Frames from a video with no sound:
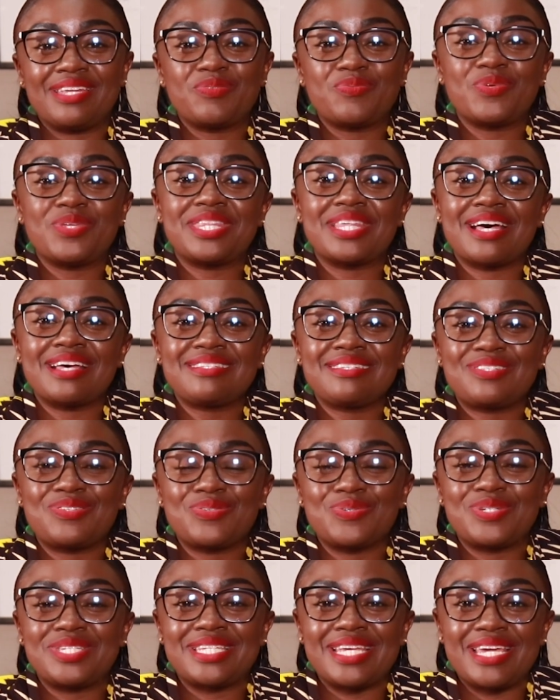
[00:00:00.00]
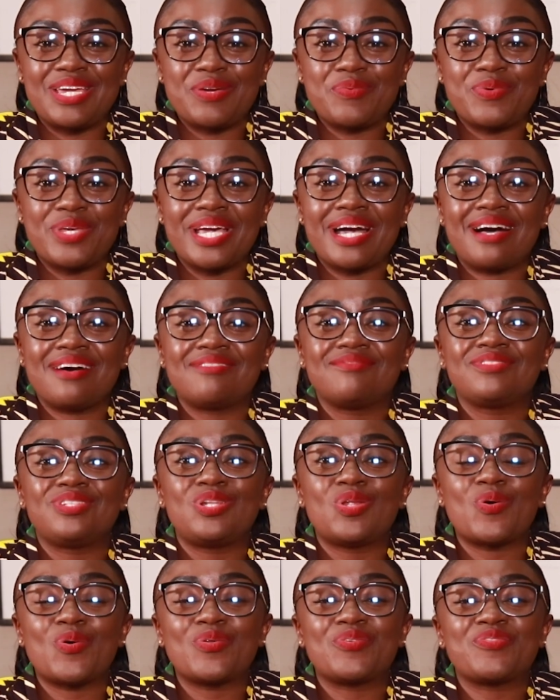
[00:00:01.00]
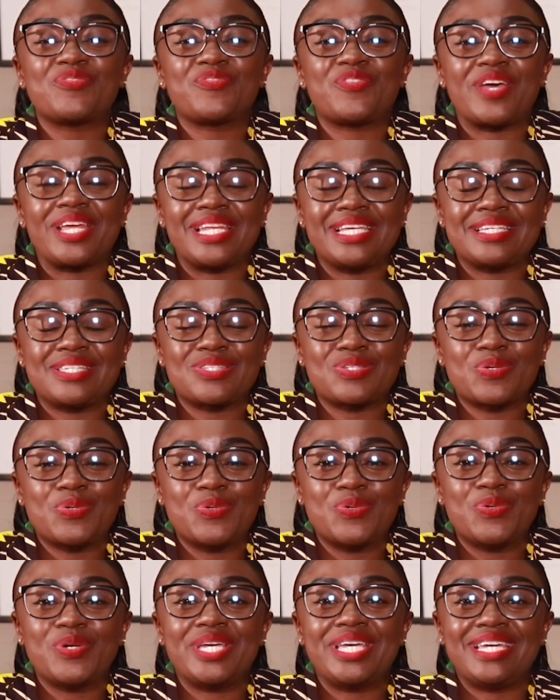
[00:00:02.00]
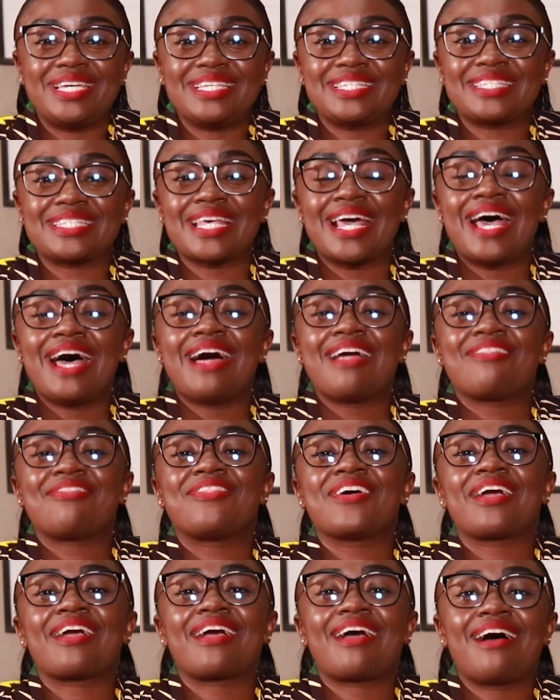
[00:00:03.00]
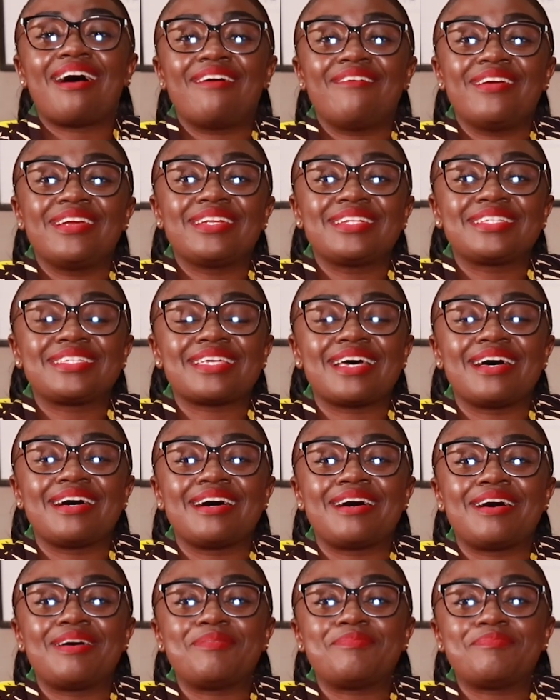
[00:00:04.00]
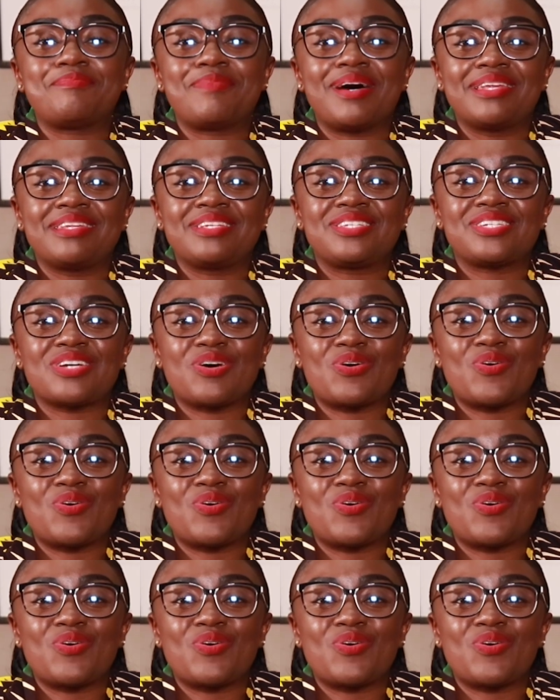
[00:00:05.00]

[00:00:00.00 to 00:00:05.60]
and with us today we have Lone Felix, who is the current manager